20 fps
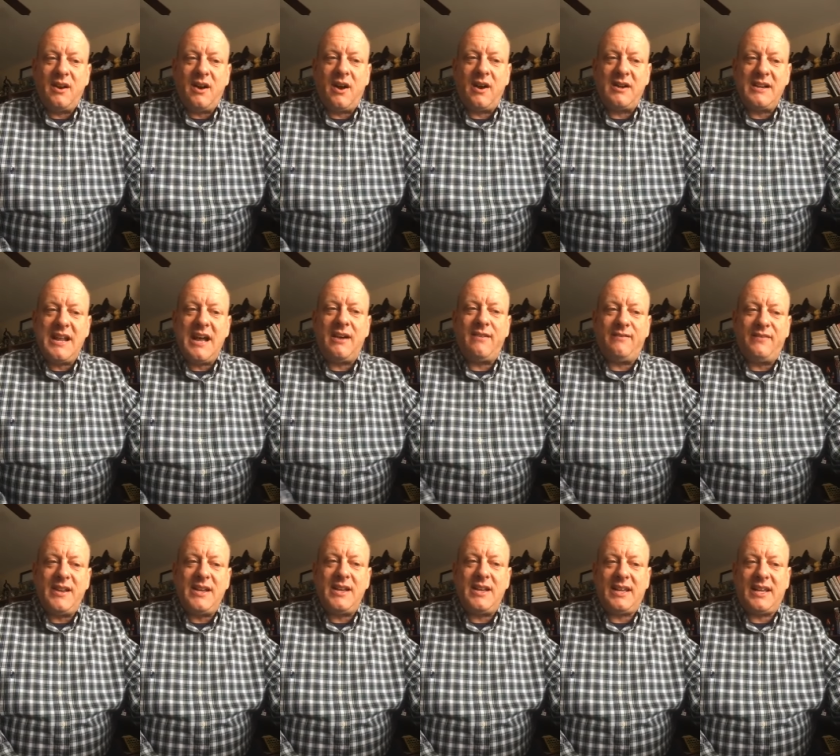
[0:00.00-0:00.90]
are now
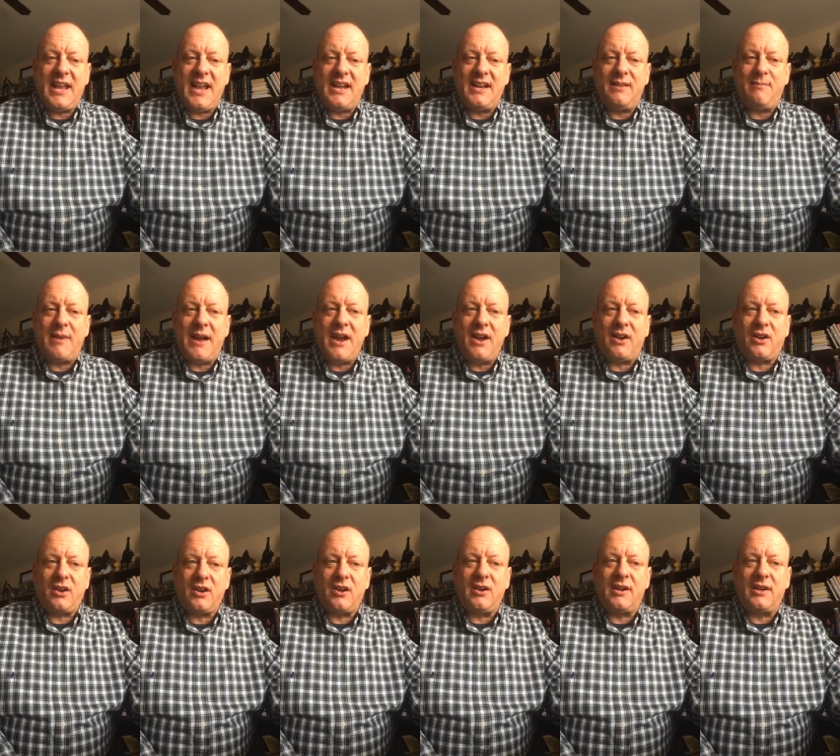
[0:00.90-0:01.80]
vindicated by our
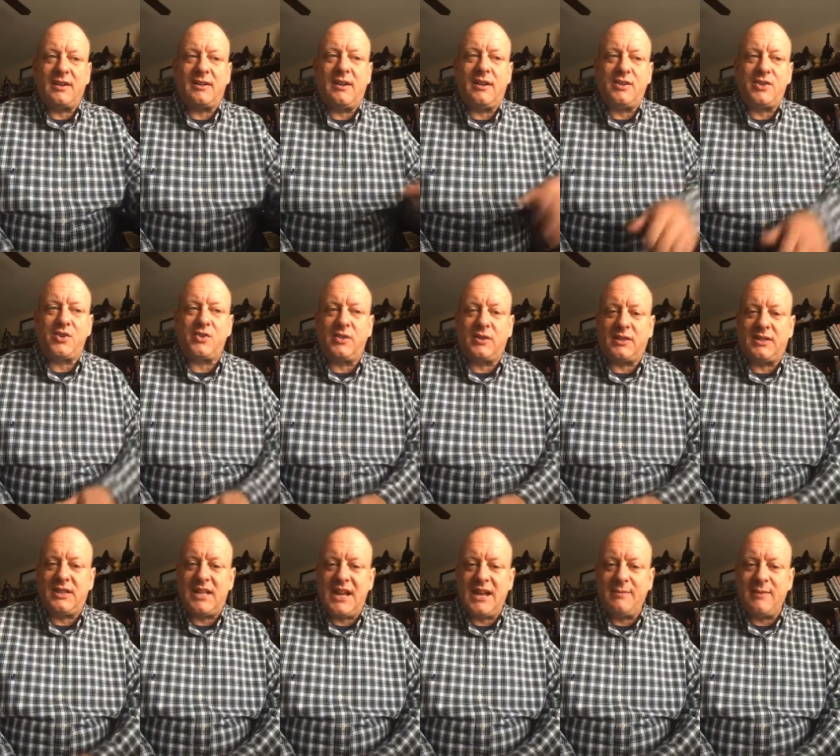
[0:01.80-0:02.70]
current cultural
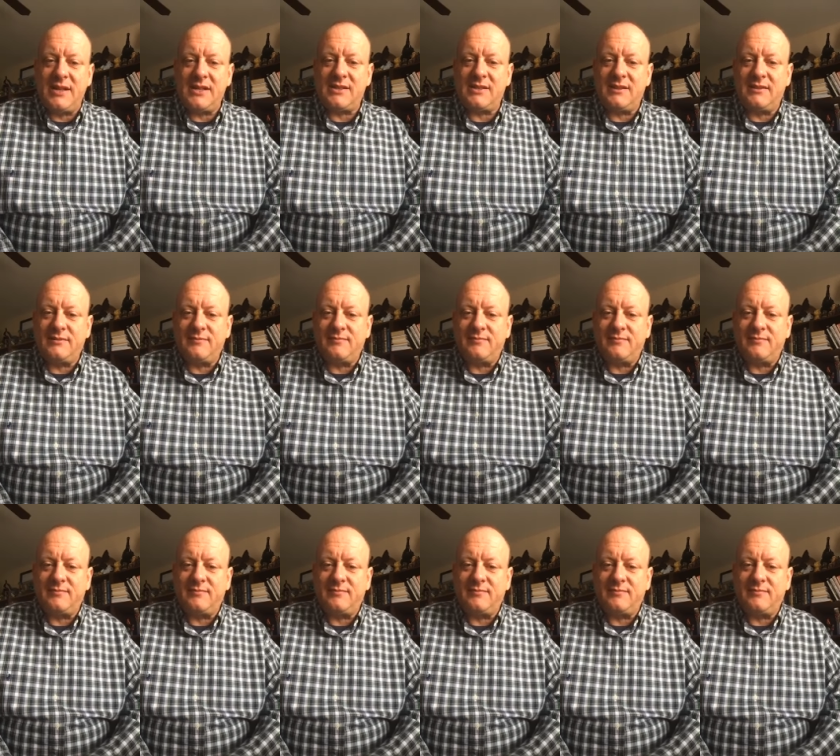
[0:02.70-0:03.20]
climate.